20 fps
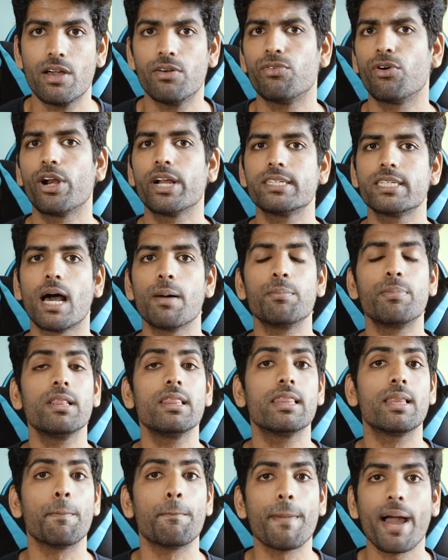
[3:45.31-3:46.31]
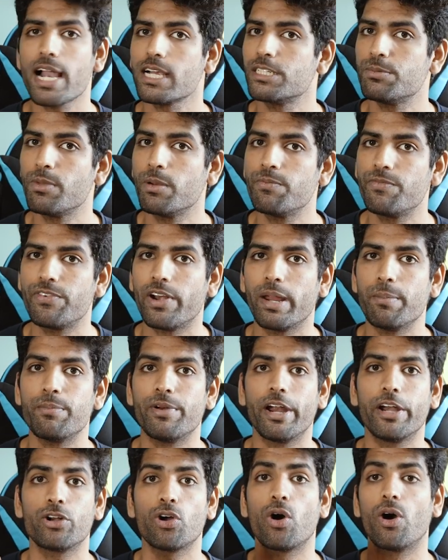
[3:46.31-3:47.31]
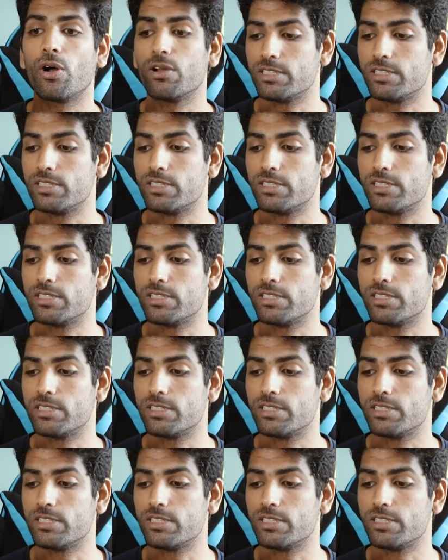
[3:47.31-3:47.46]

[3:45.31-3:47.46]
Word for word: For example, the maximum frame rate